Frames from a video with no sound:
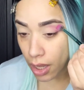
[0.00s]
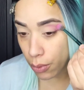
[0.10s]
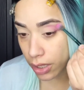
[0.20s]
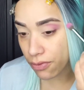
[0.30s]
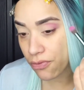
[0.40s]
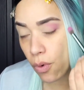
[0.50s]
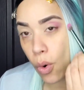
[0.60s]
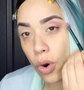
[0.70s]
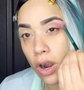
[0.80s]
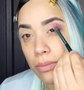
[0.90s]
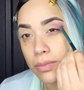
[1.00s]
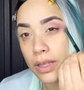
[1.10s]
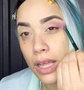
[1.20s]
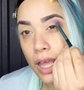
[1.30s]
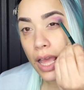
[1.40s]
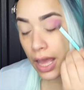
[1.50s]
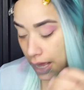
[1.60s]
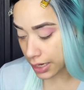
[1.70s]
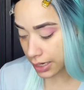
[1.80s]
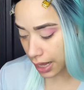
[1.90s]
And we're gonna form
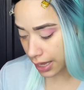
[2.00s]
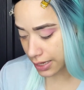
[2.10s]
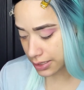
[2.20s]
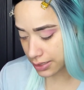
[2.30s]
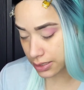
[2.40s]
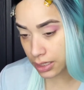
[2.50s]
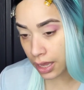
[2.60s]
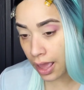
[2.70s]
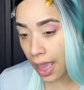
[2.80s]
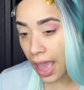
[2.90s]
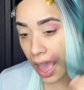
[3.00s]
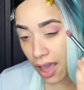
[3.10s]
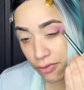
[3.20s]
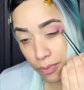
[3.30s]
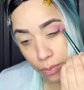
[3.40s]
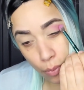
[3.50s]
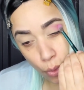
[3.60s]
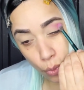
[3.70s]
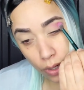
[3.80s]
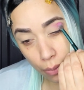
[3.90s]
a nice half
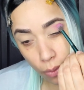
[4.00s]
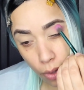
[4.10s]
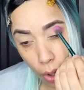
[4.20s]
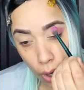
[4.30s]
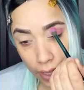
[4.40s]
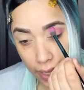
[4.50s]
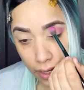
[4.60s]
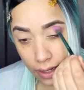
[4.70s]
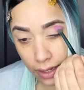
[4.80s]
moon, I will call it,